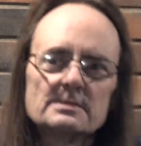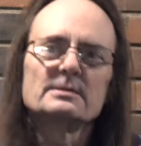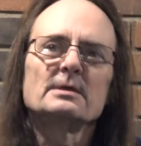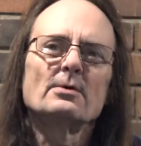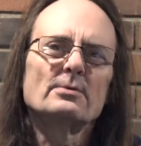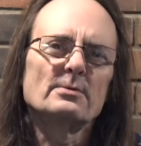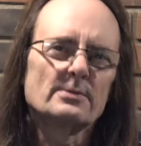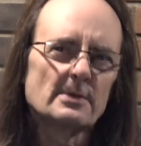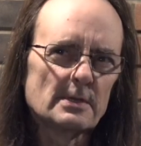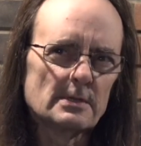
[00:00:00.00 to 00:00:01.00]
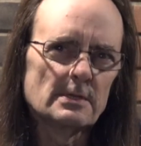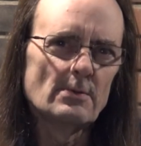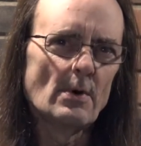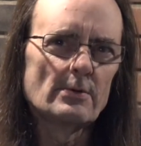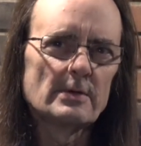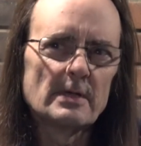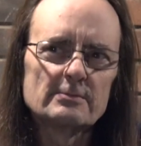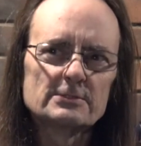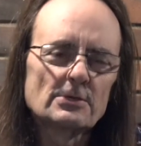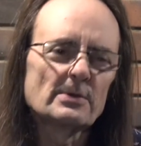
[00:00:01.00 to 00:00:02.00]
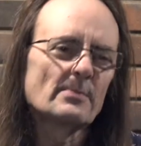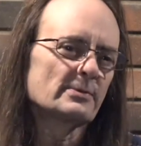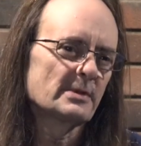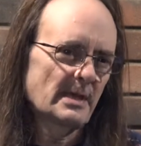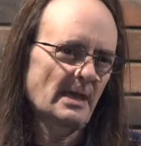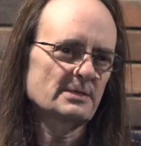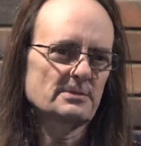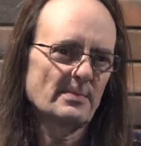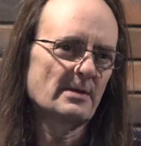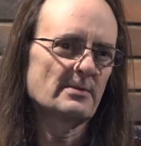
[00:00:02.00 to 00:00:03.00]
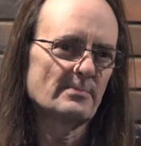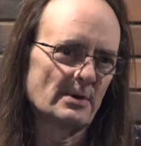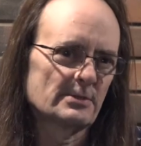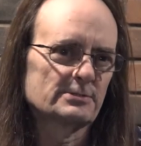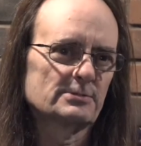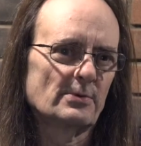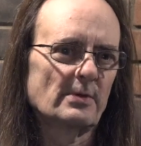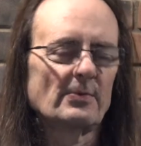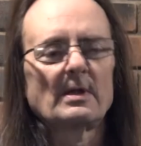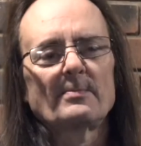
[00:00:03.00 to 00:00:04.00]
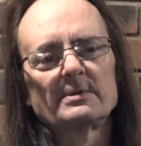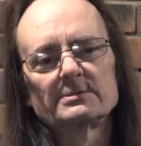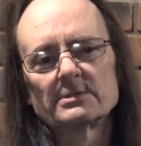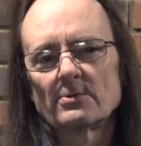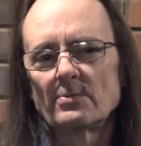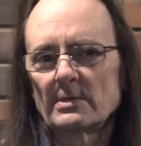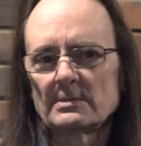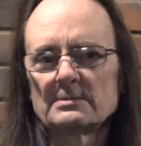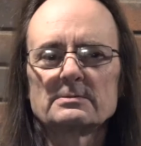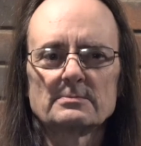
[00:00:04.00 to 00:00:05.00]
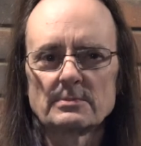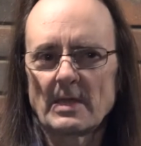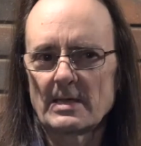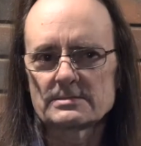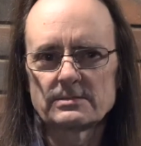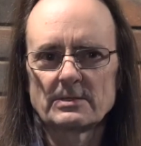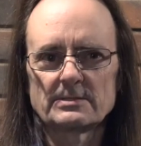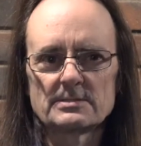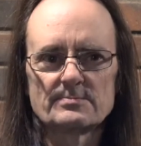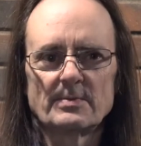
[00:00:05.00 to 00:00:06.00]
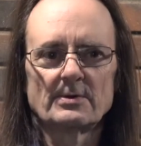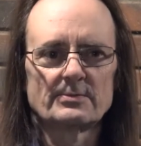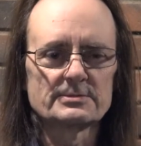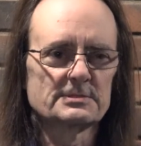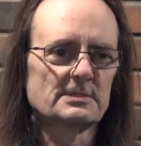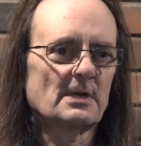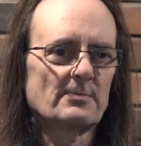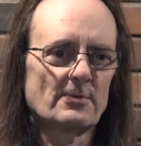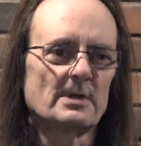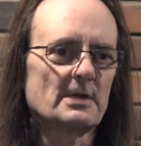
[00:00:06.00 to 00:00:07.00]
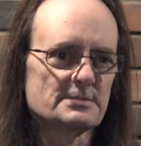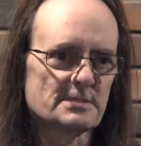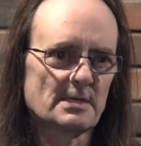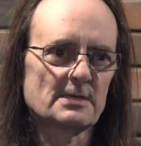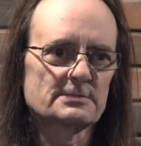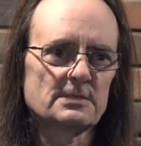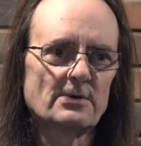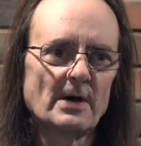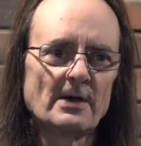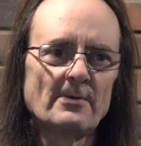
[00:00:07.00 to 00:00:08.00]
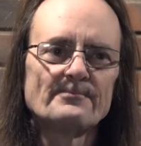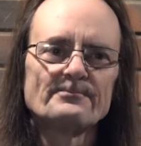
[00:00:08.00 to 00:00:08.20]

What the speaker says: the new owner never showed up with the cash to buy the boat. So we went up and took one last look at this boat. It was sitting at a marina in Sandusky, Ohio.